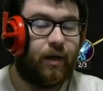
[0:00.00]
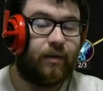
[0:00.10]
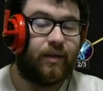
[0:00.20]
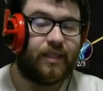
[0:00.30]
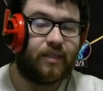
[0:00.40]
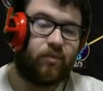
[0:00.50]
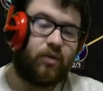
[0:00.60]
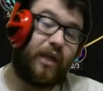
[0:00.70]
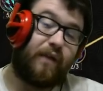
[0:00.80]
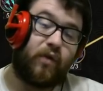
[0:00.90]
this will
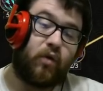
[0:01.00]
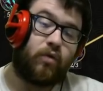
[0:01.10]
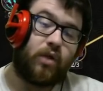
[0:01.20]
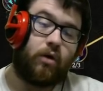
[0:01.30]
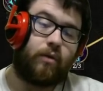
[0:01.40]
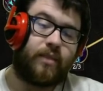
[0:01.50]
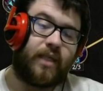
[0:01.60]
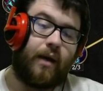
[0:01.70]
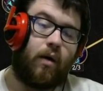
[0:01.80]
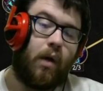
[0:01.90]
give you totems.
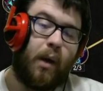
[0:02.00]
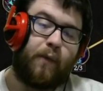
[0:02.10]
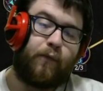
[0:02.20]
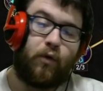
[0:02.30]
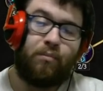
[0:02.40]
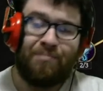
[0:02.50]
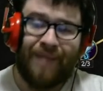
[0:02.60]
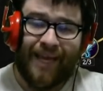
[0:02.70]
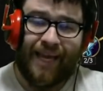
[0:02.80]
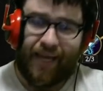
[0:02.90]
Now, for
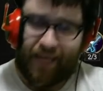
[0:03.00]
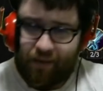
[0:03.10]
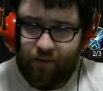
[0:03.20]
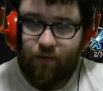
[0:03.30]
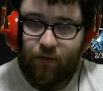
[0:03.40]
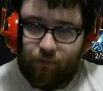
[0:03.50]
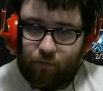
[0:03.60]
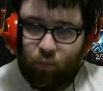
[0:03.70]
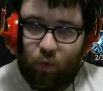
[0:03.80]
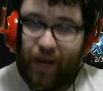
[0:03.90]
me,
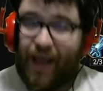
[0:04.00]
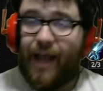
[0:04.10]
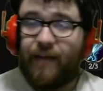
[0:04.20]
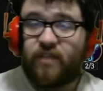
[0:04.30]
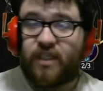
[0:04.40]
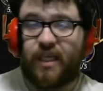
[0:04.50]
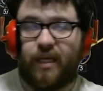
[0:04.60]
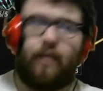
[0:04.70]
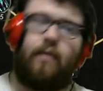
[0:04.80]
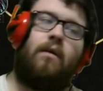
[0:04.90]
from what I've
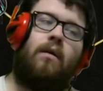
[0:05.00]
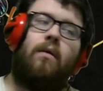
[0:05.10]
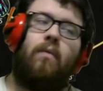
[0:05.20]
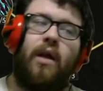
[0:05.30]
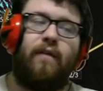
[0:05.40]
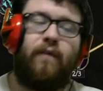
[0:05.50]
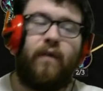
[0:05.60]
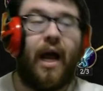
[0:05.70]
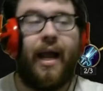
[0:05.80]
seen, whenever I